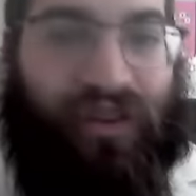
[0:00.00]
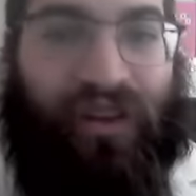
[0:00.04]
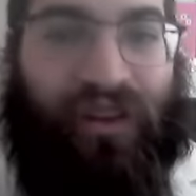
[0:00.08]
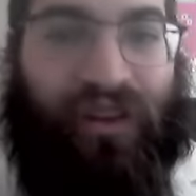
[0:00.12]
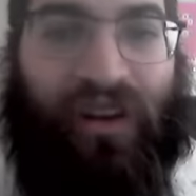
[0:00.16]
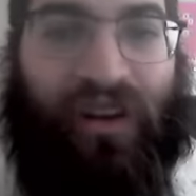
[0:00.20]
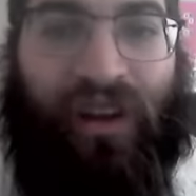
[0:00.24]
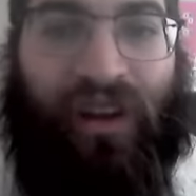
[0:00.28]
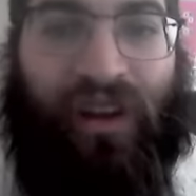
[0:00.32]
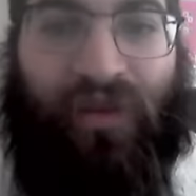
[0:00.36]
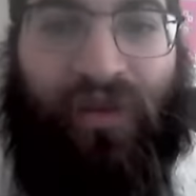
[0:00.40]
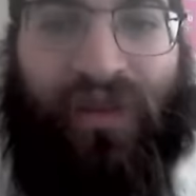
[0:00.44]

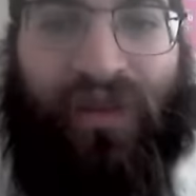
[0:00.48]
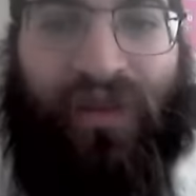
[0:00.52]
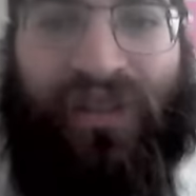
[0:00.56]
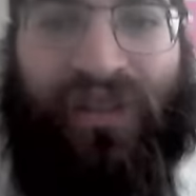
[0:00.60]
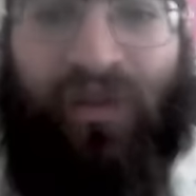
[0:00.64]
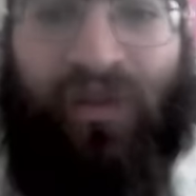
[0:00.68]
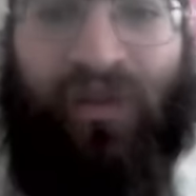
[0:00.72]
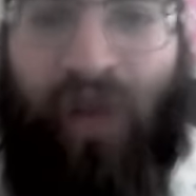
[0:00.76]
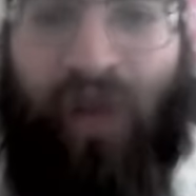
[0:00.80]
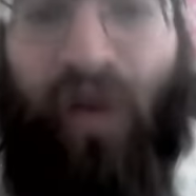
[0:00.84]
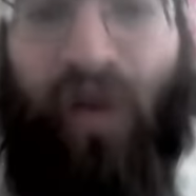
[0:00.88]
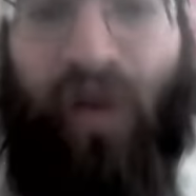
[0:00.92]
In other words, the
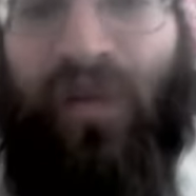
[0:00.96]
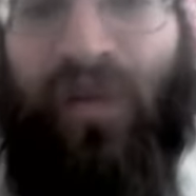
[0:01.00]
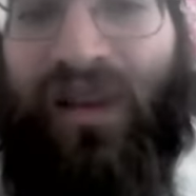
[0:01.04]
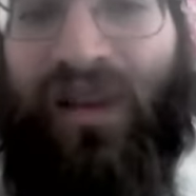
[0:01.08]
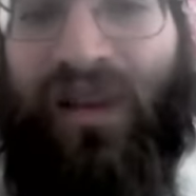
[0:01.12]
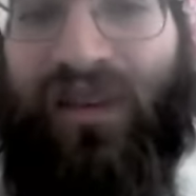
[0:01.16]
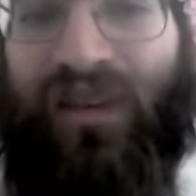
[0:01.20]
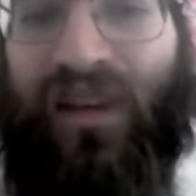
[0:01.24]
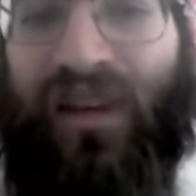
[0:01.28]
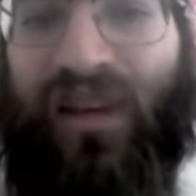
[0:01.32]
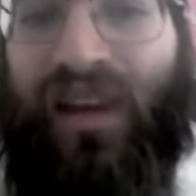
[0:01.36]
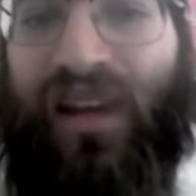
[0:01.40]

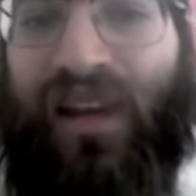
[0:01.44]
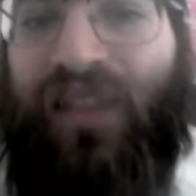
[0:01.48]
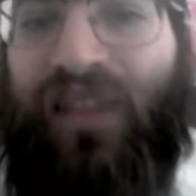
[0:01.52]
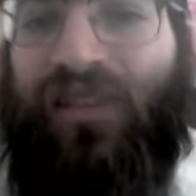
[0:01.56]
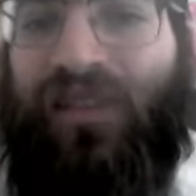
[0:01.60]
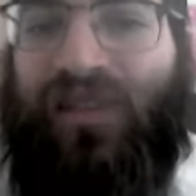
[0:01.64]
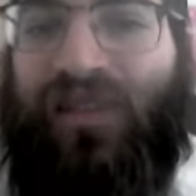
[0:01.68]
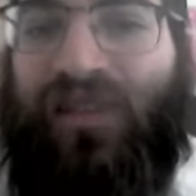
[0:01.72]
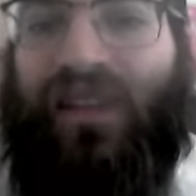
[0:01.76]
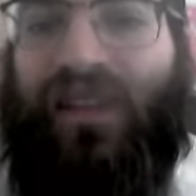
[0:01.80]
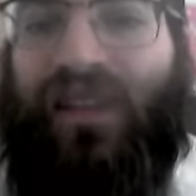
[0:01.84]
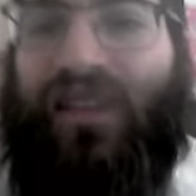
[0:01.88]
moment,
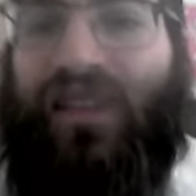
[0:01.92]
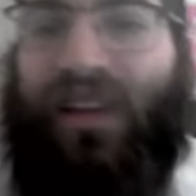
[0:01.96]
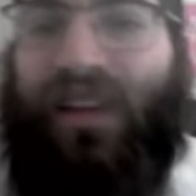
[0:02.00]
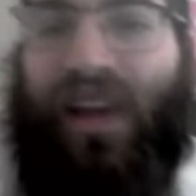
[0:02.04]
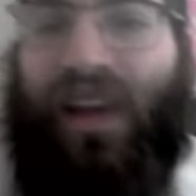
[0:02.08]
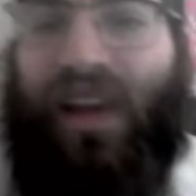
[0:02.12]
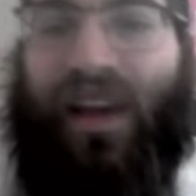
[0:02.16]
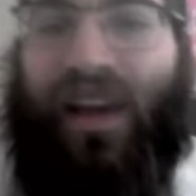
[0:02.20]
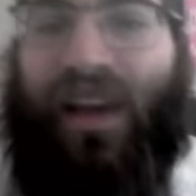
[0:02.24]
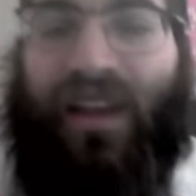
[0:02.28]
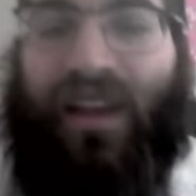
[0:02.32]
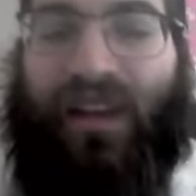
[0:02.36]
there's
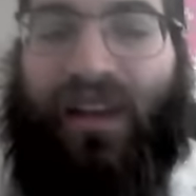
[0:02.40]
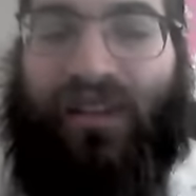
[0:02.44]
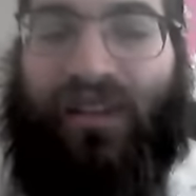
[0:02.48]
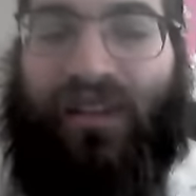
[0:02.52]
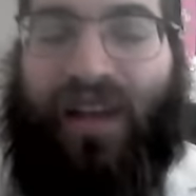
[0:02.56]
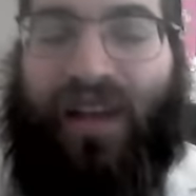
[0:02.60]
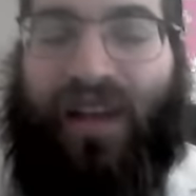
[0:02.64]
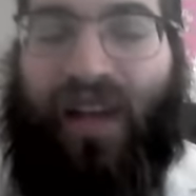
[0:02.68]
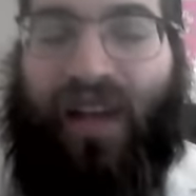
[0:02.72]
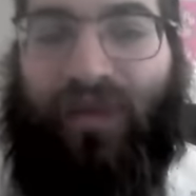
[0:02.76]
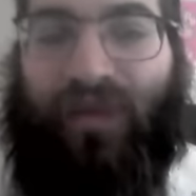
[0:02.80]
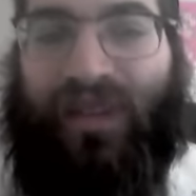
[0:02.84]
King
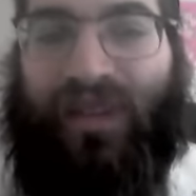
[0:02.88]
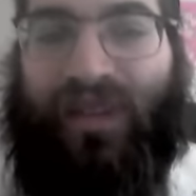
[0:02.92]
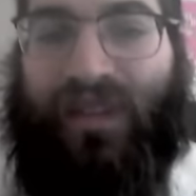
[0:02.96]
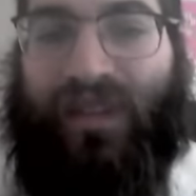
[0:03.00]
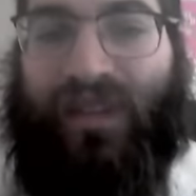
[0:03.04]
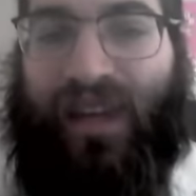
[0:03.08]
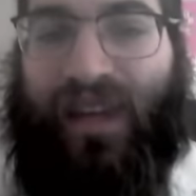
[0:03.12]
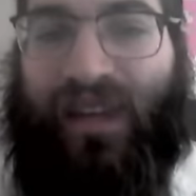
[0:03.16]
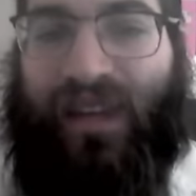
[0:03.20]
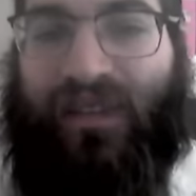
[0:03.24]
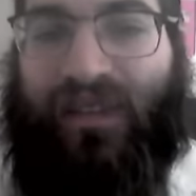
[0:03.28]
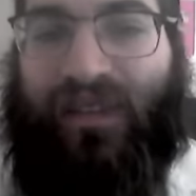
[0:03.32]
Solomon
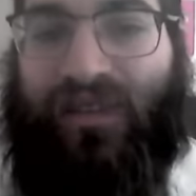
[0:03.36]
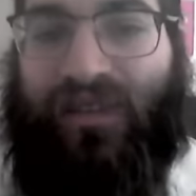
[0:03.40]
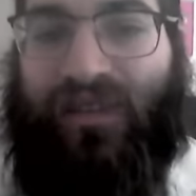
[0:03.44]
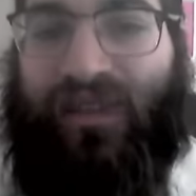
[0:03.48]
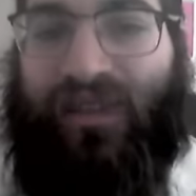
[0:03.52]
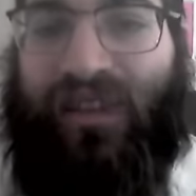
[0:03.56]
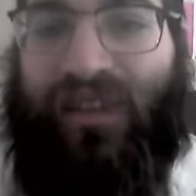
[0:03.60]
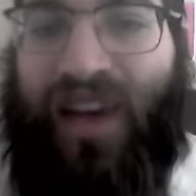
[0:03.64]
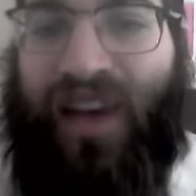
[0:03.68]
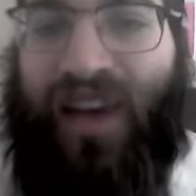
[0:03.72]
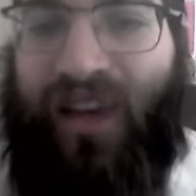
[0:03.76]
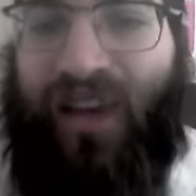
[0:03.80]
says, there's a
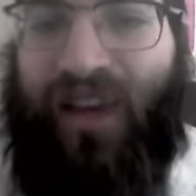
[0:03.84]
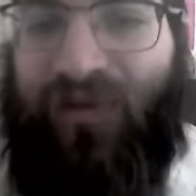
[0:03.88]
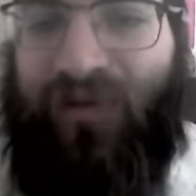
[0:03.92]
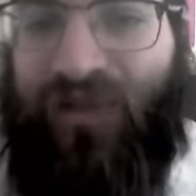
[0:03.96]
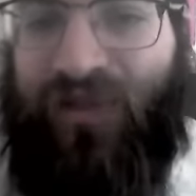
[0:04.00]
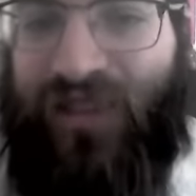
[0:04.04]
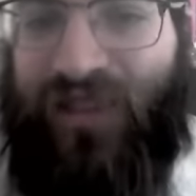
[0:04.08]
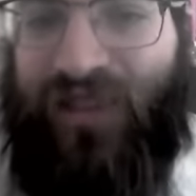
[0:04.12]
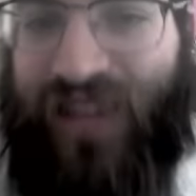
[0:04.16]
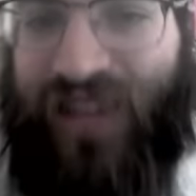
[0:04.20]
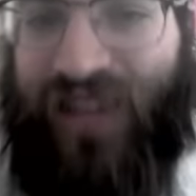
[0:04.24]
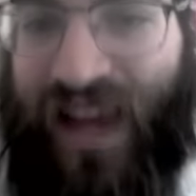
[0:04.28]
time
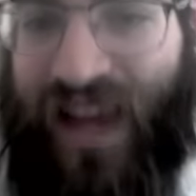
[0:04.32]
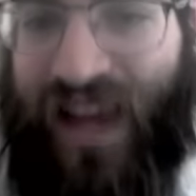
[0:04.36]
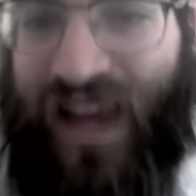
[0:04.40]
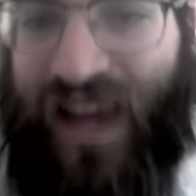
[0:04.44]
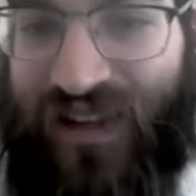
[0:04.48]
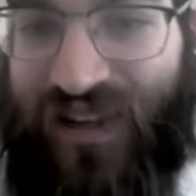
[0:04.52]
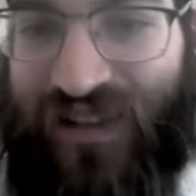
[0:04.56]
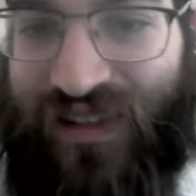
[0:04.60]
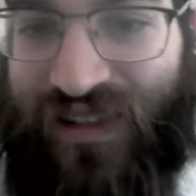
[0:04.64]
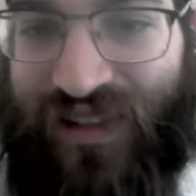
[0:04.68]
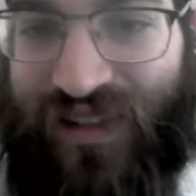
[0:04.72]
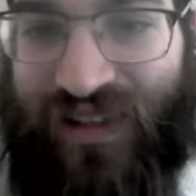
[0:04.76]
for
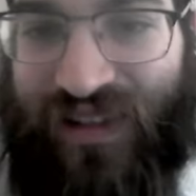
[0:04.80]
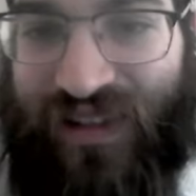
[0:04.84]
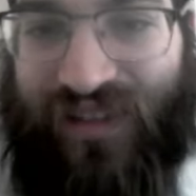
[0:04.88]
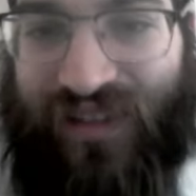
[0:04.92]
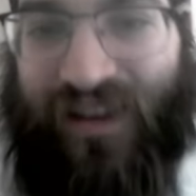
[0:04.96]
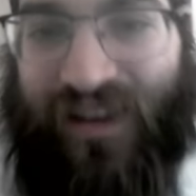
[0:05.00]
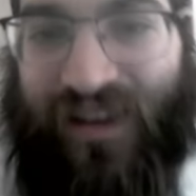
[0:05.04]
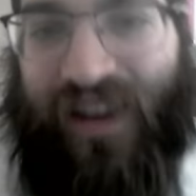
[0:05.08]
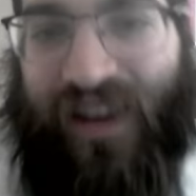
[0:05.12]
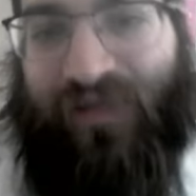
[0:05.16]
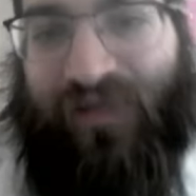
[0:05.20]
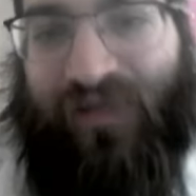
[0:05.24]
sadness and a
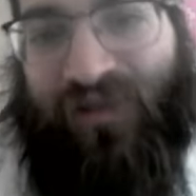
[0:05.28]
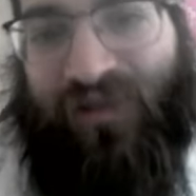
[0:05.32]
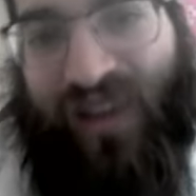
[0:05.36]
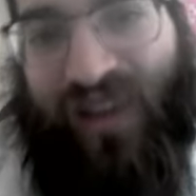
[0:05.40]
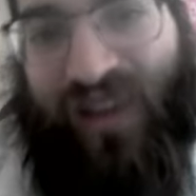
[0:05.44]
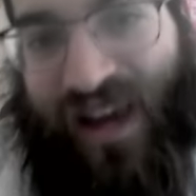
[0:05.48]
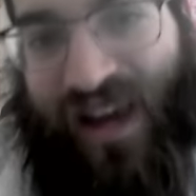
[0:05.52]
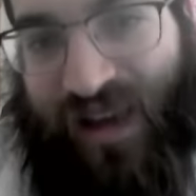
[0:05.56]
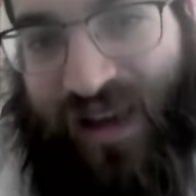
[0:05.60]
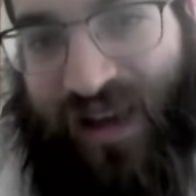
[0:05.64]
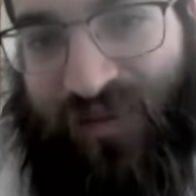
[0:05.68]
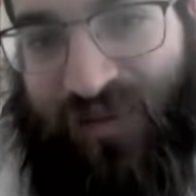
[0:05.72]
time for
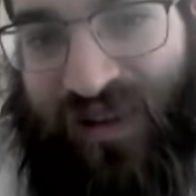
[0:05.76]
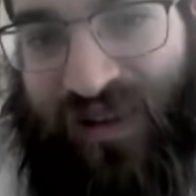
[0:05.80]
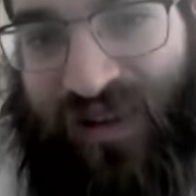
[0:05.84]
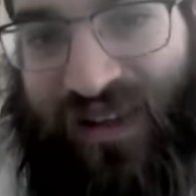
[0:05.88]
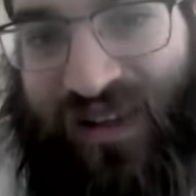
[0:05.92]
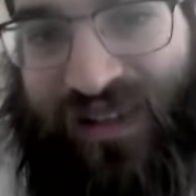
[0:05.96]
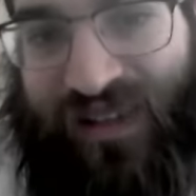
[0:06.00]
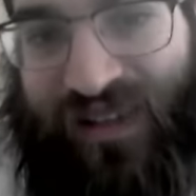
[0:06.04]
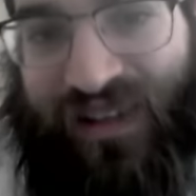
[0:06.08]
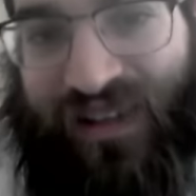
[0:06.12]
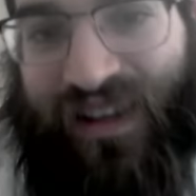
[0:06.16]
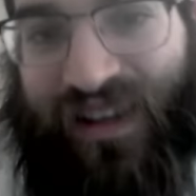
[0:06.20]

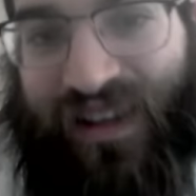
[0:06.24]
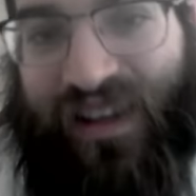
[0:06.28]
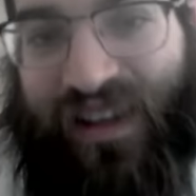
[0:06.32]
happiness.